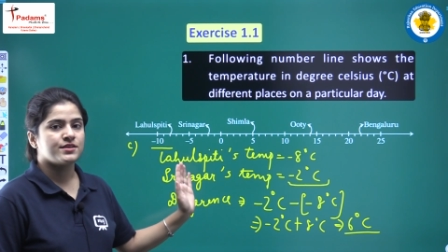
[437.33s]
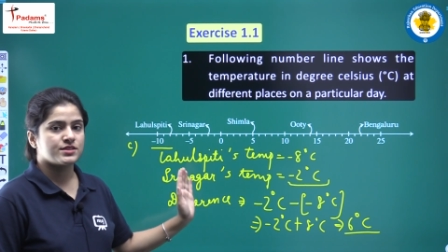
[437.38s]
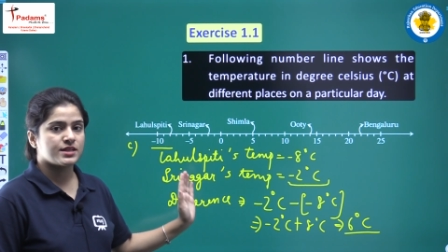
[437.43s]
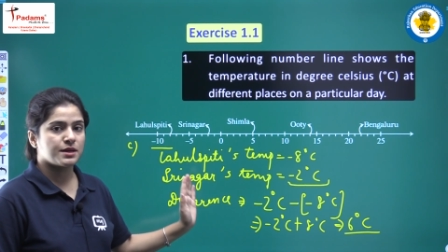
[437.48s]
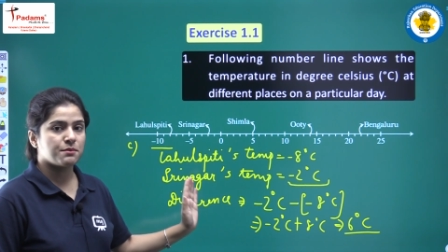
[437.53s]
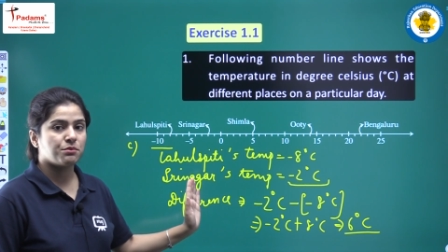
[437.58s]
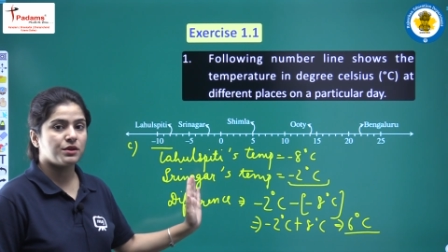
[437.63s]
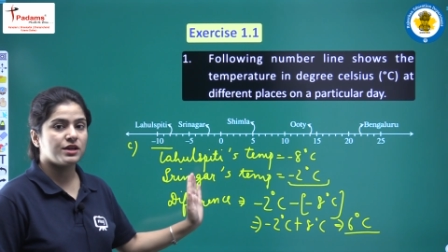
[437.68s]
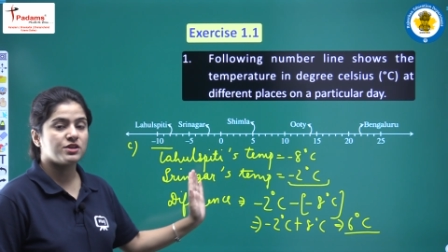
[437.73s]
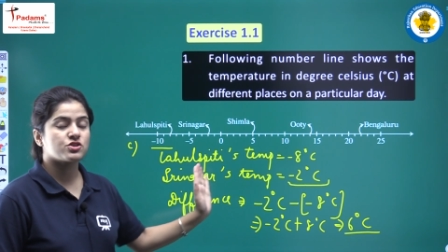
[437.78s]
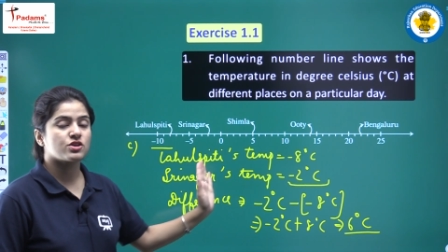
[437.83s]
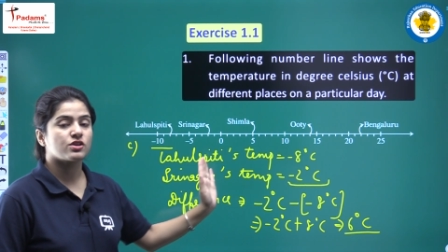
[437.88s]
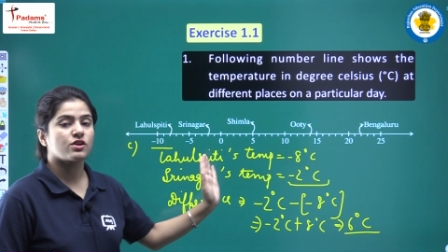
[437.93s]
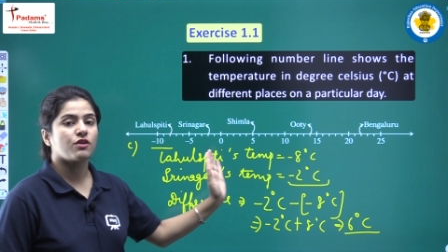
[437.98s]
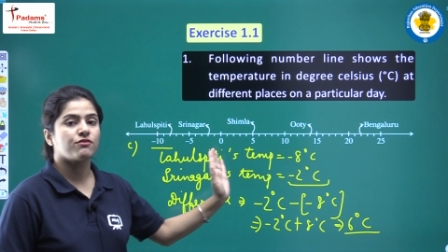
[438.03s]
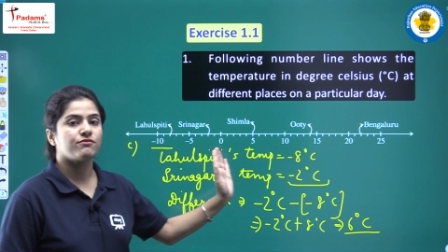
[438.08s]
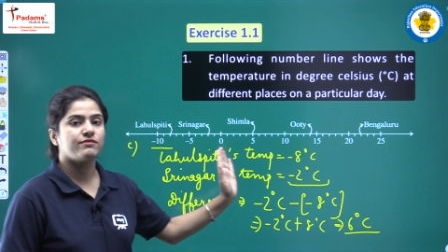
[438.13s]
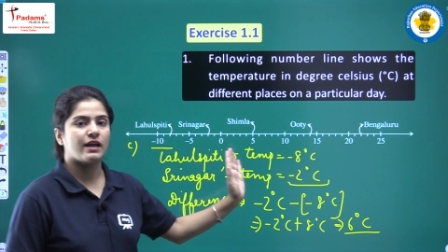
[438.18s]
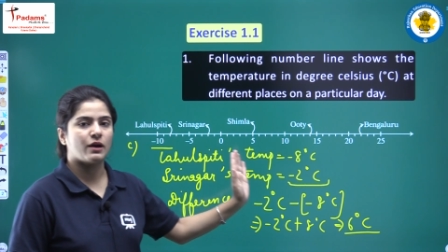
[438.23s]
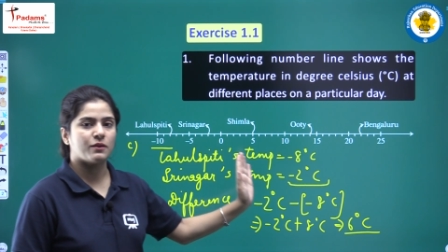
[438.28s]
Temperature
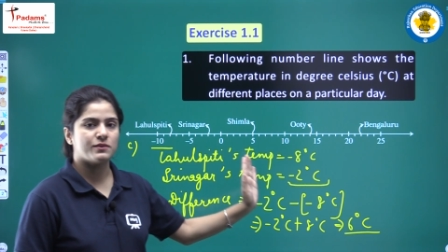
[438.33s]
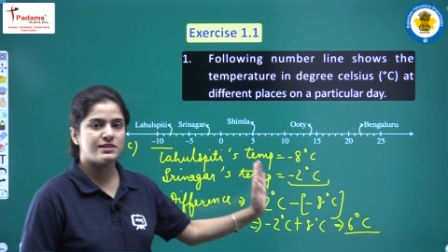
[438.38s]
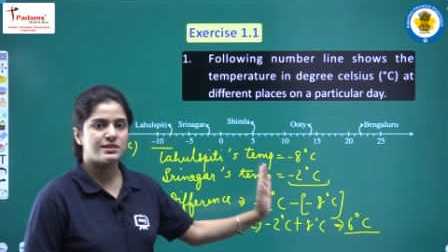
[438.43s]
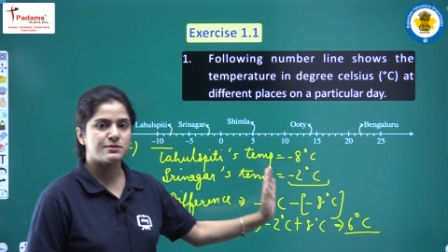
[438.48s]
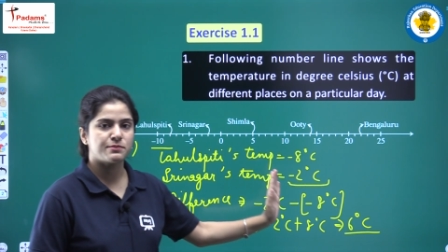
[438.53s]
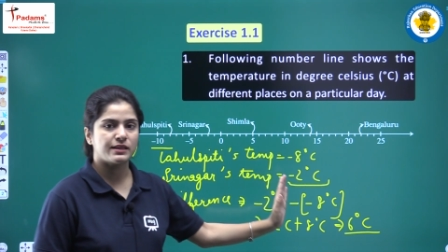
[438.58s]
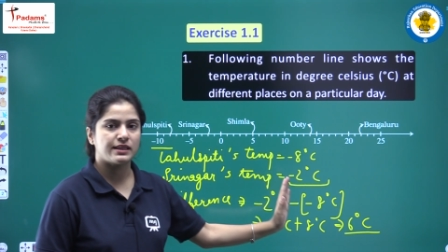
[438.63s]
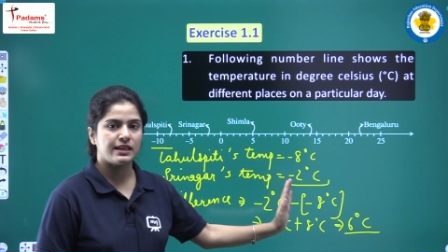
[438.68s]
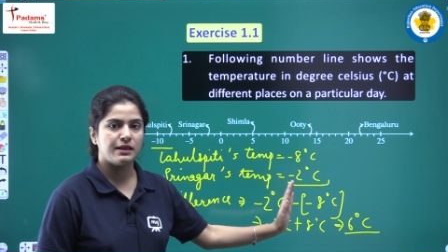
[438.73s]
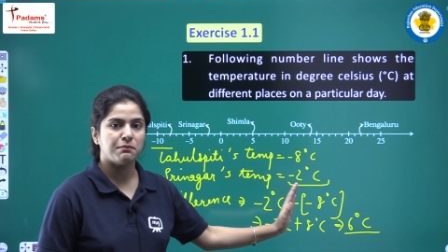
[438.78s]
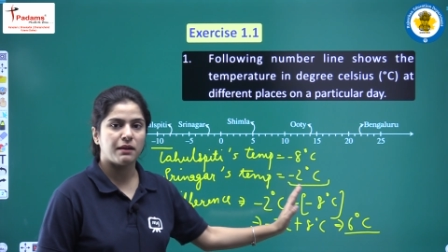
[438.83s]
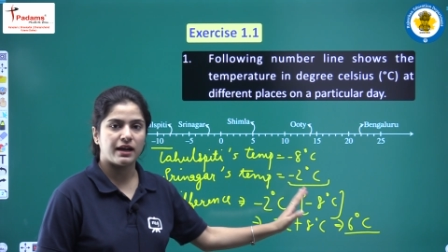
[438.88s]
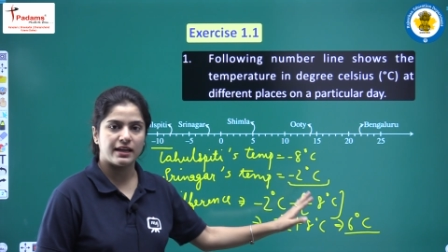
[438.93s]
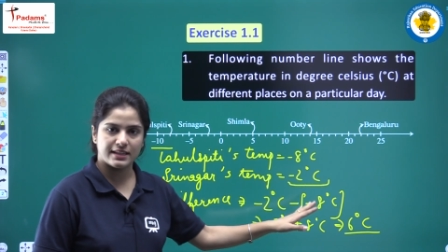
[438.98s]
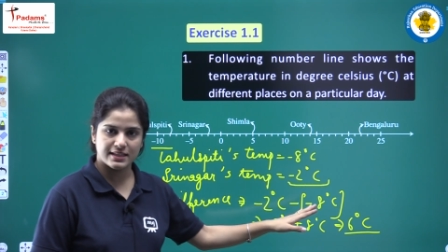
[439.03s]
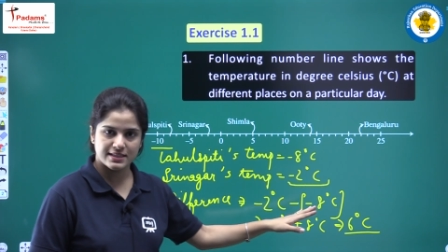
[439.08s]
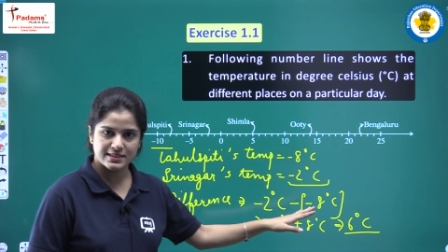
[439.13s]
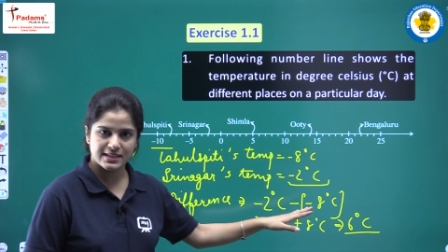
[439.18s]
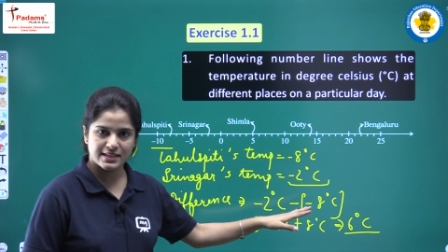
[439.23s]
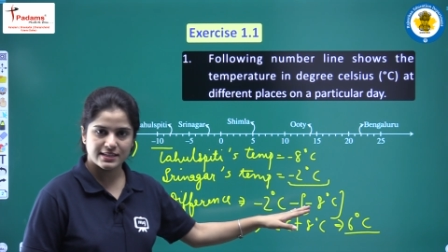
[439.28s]
of Lahul Spiti
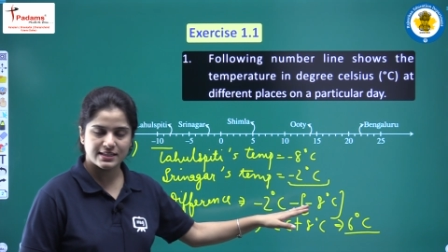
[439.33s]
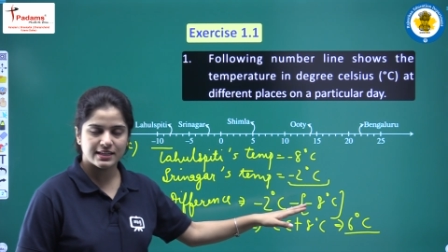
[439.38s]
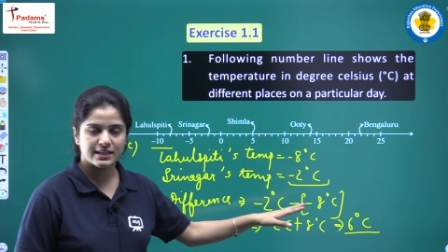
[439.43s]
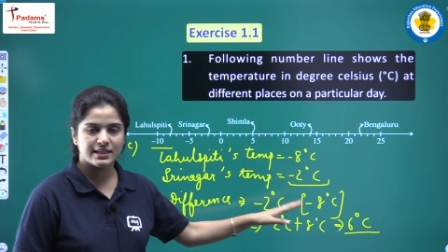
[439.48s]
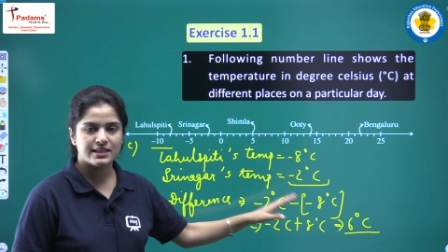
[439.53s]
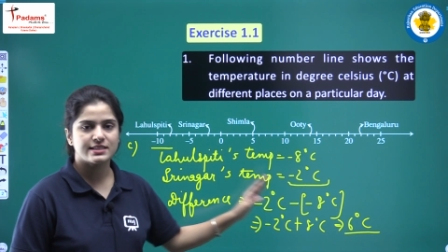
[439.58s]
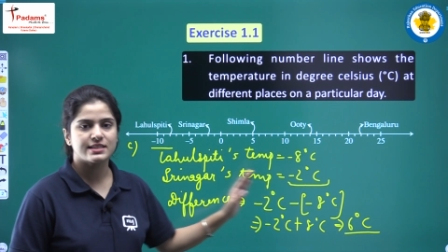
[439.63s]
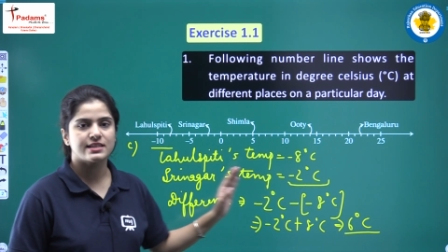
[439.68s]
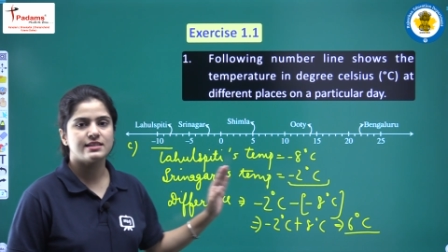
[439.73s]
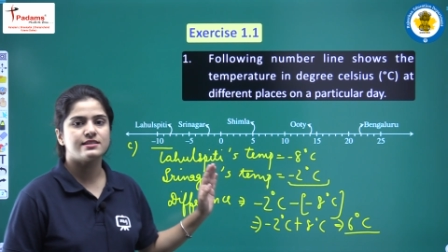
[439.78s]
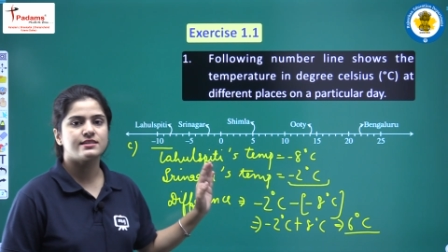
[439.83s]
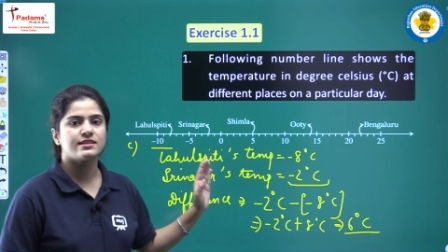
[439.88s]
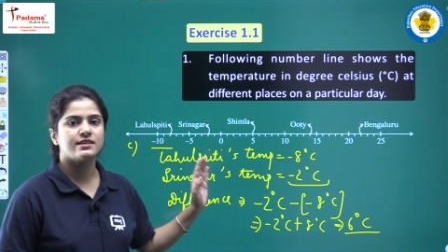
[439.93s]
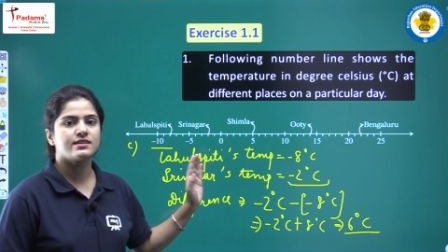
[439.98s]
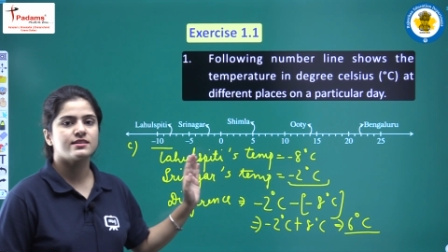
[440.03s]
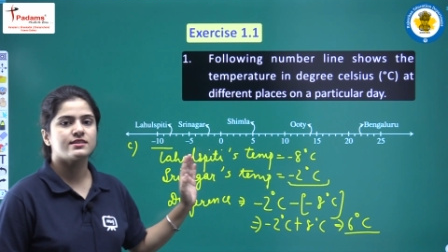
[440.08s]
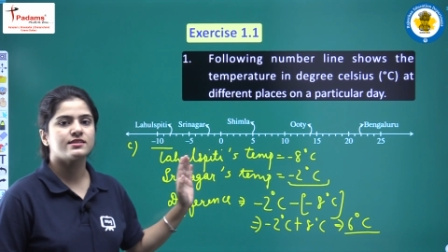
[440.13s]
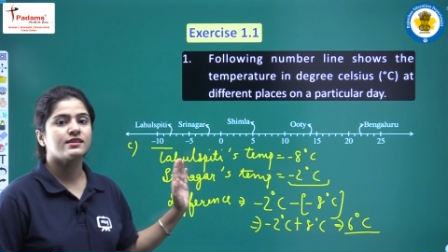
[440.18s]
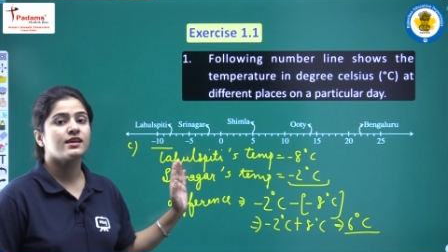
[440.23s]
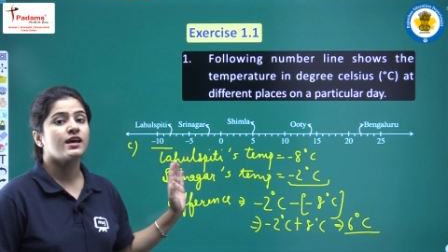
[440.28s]
minus 8 degree
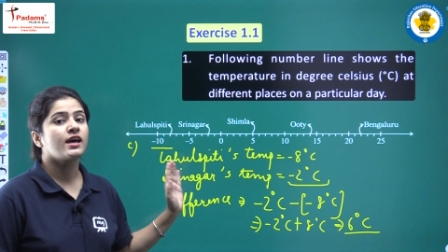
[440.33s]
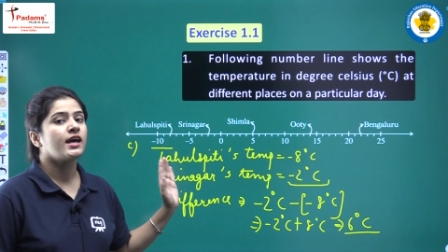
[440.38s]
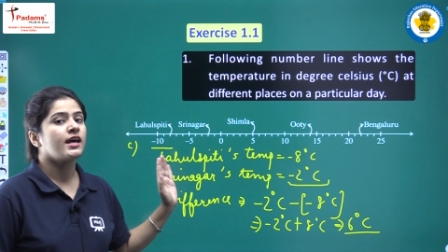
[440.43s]
Celsius.